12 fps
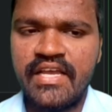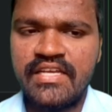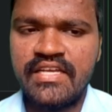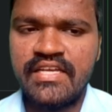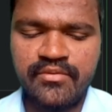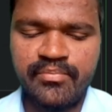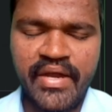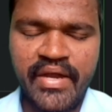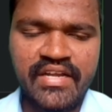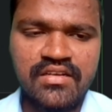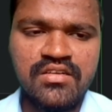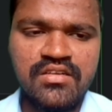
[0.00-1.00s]
the exact
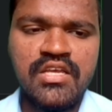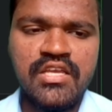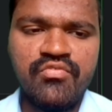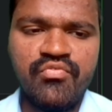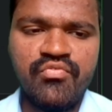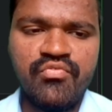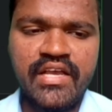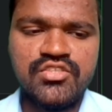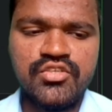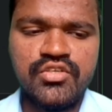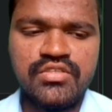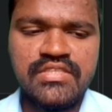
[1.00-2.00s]
pattern. If I
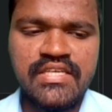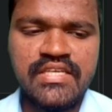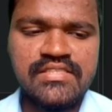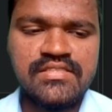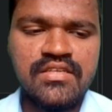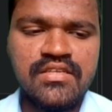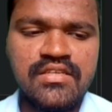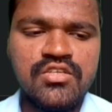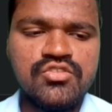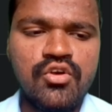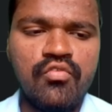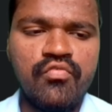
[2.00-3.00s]
execute this,
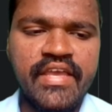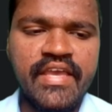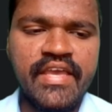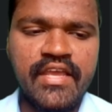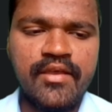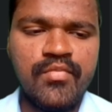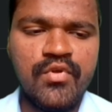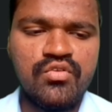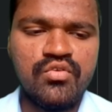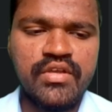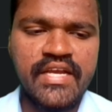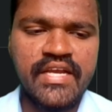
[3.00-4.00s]
so we can able
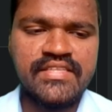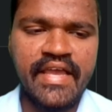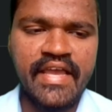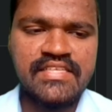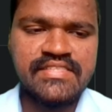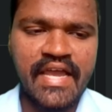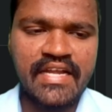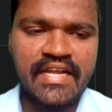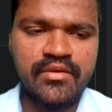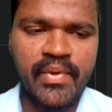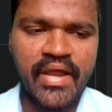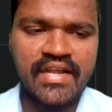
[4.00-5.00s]
to get the
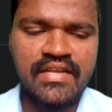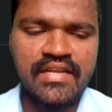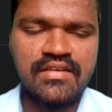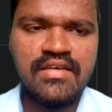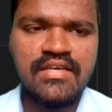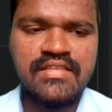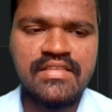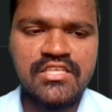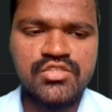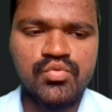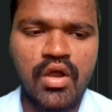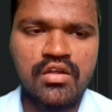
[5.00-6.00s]
exact pattern that
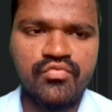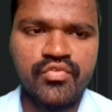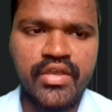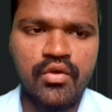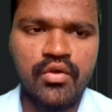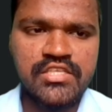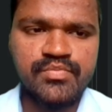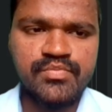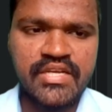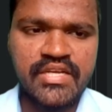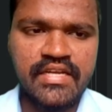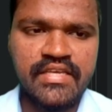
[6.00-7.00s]
is what we have
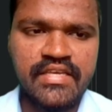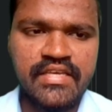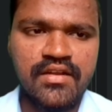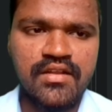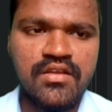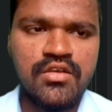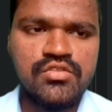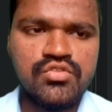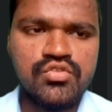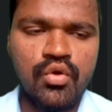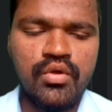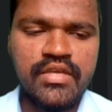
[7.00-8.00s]
expected here.
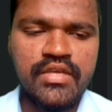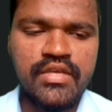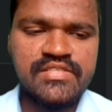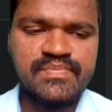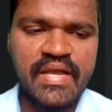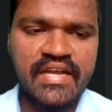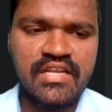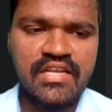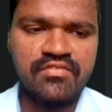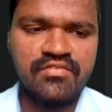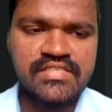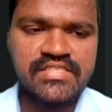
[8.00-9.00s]
So in this
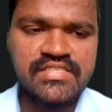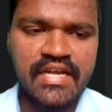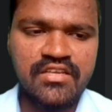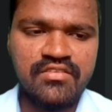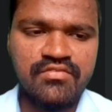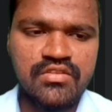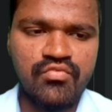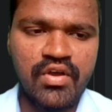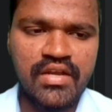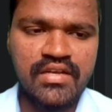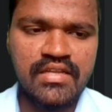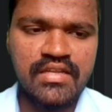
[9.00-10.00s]
pattern, we are starting with
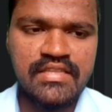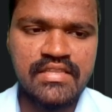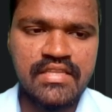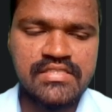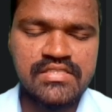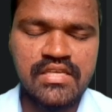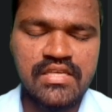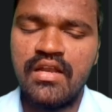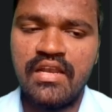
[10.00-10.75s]
1 in this